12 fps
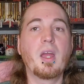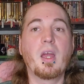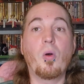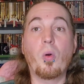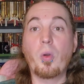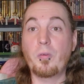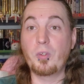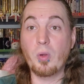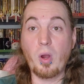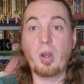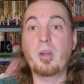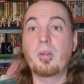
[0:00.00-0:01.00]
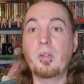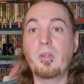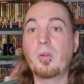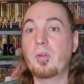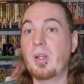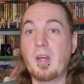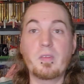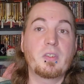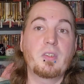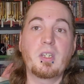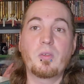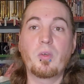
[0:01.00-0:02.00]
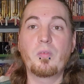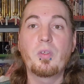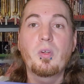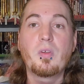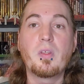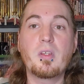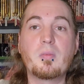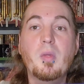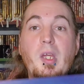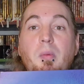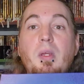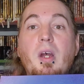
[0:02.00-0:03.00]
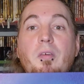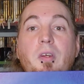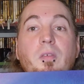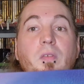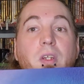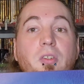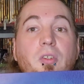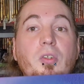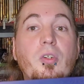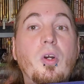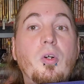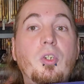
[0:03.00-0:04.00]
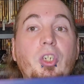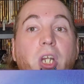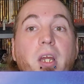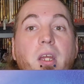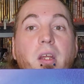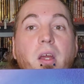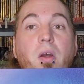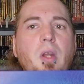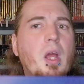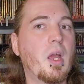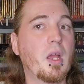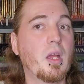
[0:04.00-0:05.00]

Or if you are new and haven't seen a review of this, maybe I've convinced you to go check it out.